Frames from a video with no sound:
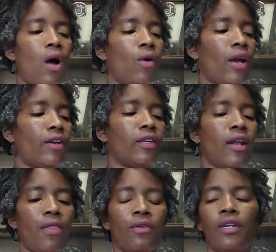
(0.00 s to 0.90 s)
here's
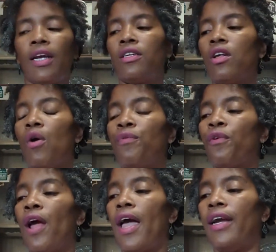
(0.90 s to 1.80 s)
another thing.
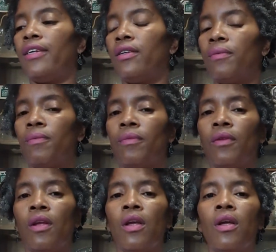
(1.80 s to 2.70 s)
Sulfur 8.
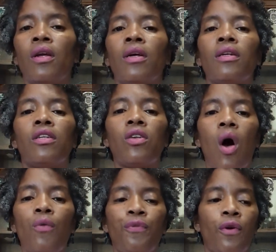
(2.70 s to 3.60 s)

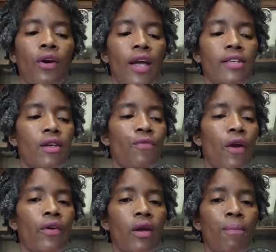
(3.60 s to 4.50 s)
Sulfur is a
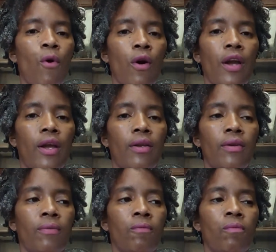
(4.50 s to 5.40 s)
very important
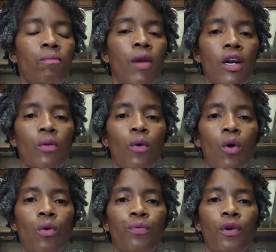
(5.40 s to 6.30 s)

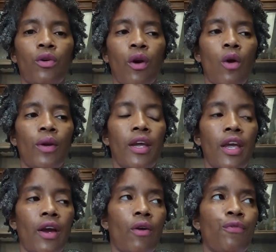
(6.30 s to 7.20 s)
mineral for growing
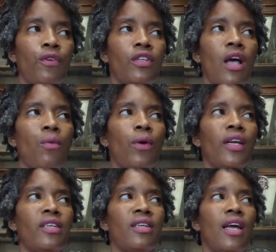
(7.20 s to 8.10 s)
hair. For some
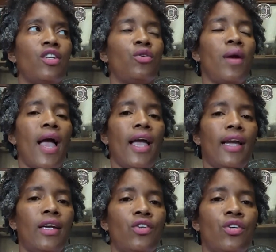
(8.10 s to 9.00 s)
reason, as you
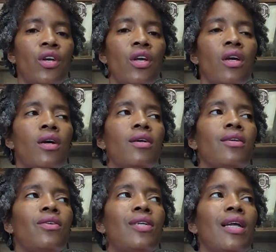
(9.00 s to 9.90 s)
age,
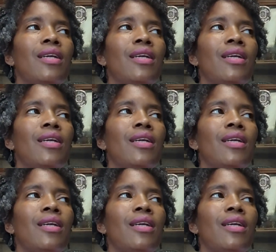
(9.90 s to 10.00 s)
you tend